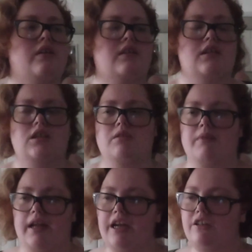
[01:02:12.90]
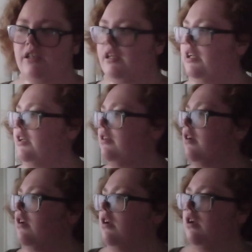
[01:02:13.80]
and condition my hair tonight.
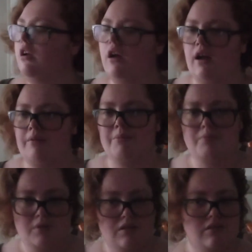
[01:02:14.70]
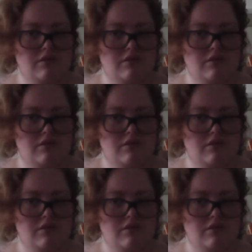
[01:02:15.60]
Um,